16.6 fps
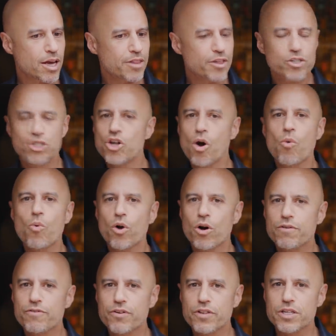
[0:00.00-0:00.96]
There's no
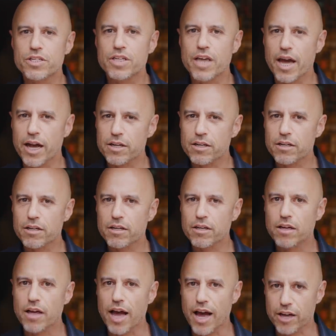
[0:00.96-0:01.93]
word for this yet,
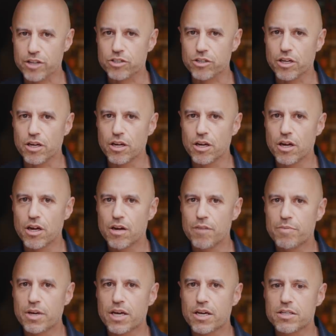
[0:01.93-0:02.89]
actually,
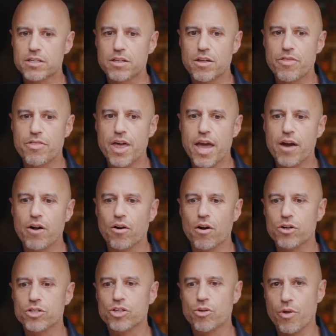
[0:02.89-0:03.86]
because they are
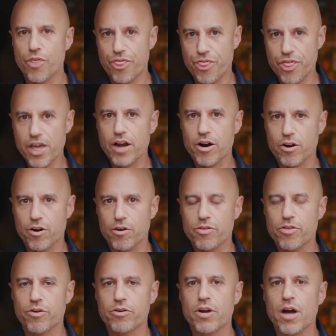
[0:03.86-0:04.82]
also a thinker.
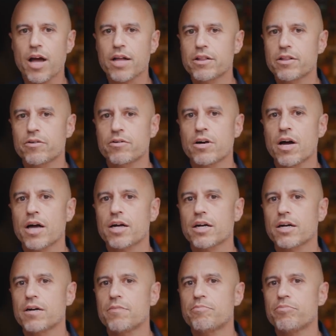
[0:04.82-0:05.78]
They're not they're not a
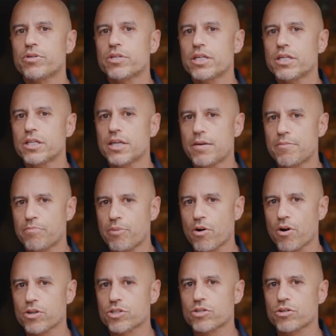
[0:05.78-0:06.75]
completely
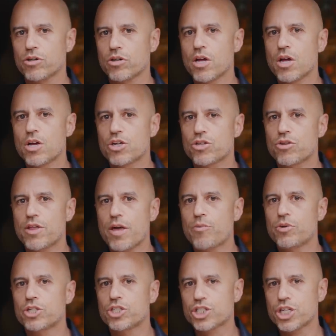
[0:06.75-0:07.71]
impartial. So they
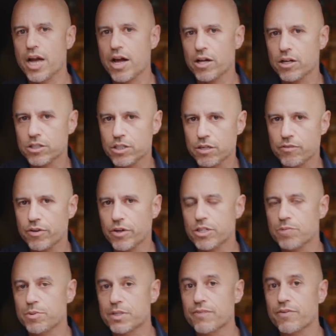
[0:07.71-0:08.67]
would challenge in very
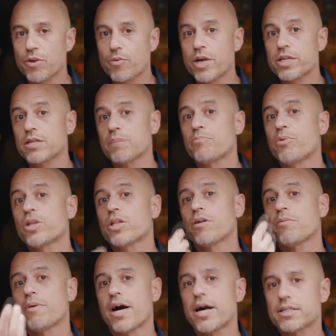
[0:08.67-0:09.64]
specific ways and put their
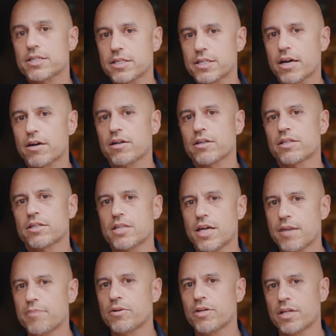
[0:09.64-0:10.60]
biases out on the
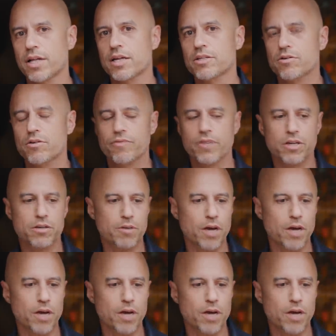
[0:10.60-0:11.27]
table and that sort of thing.